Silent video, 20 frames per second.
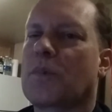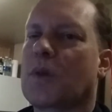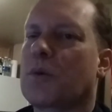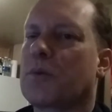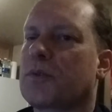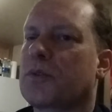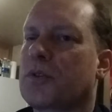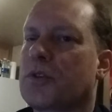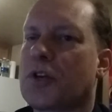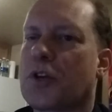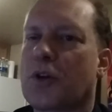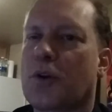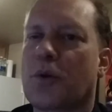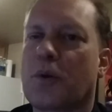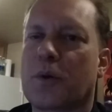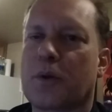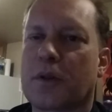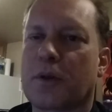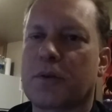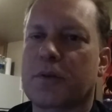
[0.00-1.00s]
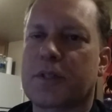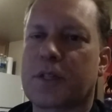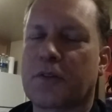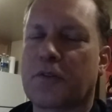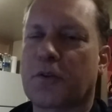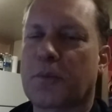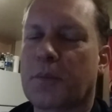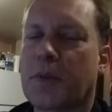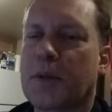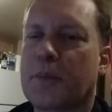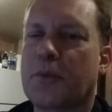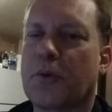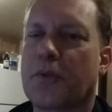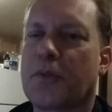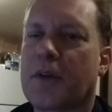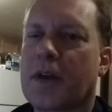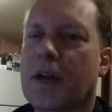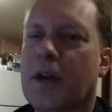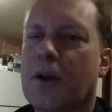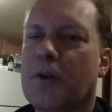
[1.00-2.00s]
it was new, and there was different people
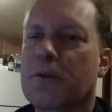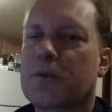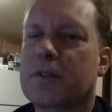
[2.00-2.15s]
there.